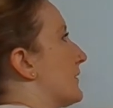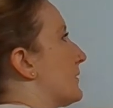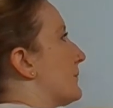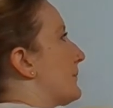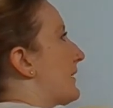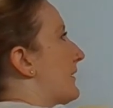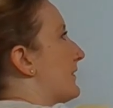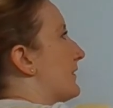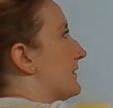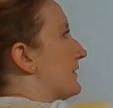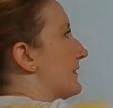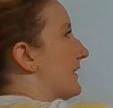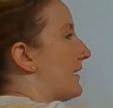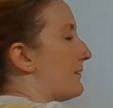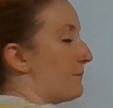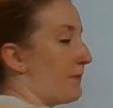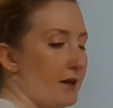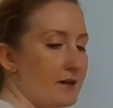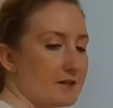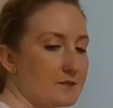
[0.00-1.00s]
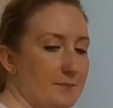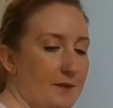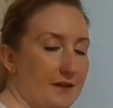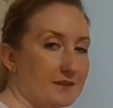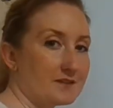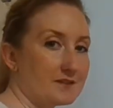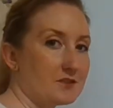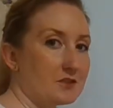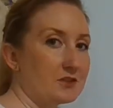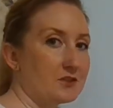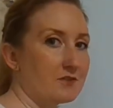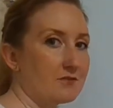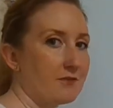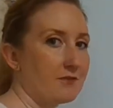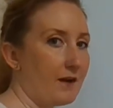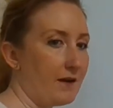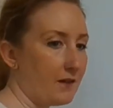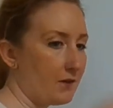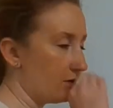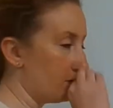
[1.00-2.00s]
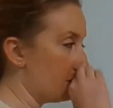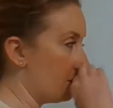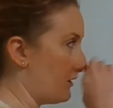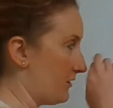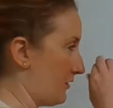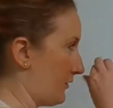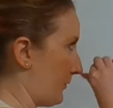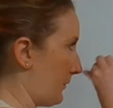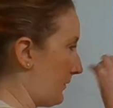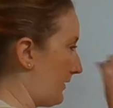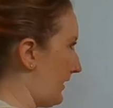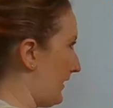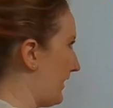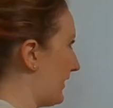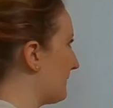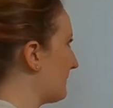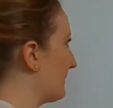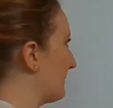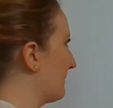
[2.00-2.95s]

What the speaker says: about hitting that pause button so you can follow along, okay?